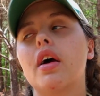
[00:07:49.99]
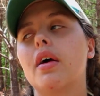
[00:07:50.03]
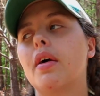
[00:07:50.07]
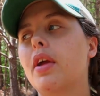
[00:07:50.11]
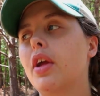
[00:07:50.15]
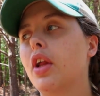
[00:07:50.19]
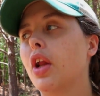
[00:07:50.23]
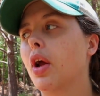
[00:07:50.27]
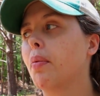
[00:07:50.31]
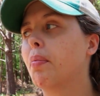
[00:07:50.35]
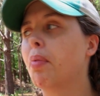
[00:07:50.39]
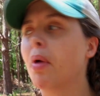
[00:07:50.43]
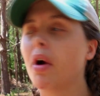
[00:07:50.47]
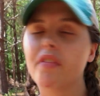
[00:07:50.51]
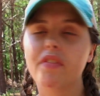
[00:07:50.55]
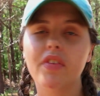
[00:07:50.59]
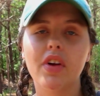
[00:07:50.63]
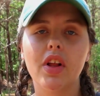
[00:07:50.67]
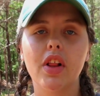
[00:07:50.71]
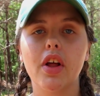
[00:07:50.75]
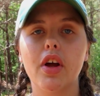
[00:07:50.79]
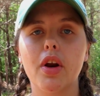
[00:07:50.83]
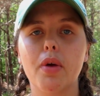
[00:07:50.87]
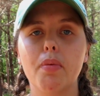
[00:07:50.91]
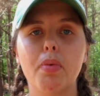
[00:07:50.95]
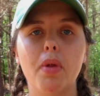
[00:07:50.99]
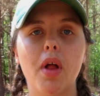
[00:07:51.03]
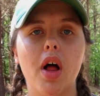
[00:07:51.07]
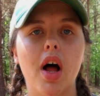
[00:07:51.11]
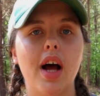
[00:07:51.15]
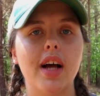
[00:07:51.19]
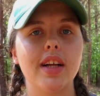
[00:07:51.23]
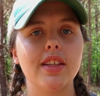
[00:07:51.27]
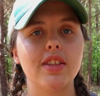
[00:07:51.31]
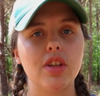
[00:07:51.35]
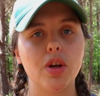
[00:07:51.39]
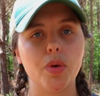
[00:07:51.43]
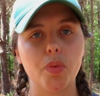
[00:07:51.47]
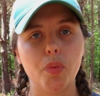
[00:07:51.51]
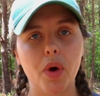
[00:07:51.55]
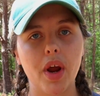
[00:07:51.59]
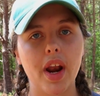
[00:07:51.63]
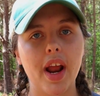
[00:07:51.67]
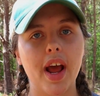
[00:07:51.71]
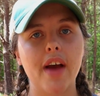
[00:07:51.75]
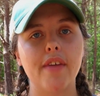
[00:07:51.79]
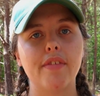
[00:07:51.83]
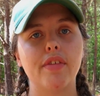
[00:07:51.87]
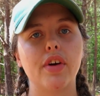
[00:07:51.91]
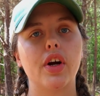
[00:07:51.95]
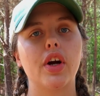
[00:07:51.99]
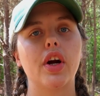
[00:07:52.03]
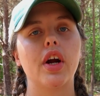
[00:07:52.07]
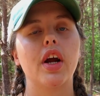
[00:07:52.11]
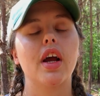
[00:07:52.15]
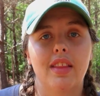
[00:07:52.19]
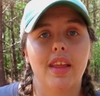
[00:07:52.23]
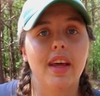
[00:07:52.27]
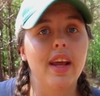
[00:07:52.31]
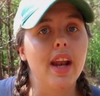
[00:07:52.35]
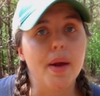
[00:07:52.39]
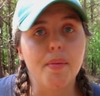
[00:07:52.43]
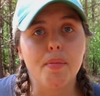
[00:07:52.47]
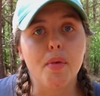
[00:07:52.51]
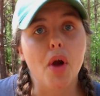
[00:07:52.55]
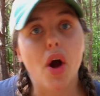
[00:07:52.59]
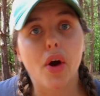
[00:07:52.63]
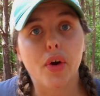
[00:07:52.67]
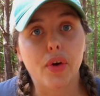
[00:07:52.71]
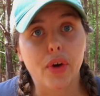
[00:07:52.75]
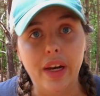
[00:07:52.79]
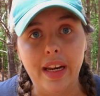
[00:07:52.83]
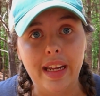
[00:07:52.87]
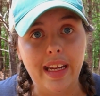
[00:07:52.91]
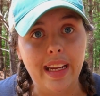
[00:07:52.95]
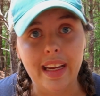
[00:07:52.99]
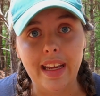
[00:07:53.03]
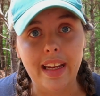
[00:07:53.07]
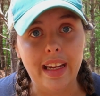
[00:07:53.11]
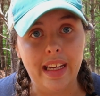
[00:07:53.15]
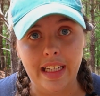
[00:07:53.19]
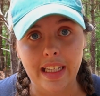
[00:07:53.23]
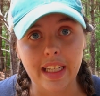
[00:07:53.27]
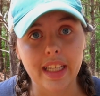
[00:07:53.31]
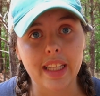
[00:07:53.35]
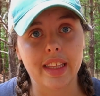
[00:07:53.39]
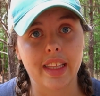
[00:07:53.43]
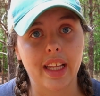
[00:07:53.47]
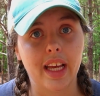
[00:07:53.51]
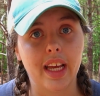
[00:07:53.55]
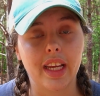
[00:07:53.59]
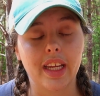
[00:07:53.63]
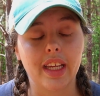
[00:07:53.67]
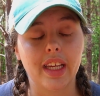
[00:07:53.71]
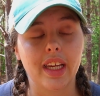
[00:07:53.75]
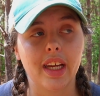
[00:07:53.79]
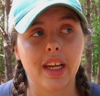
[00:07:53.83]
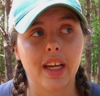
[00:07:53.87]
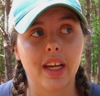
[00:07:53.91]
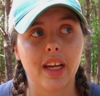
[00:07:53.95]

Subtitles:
you know, perfect little plots or whatever, then I'm not gonna get anything.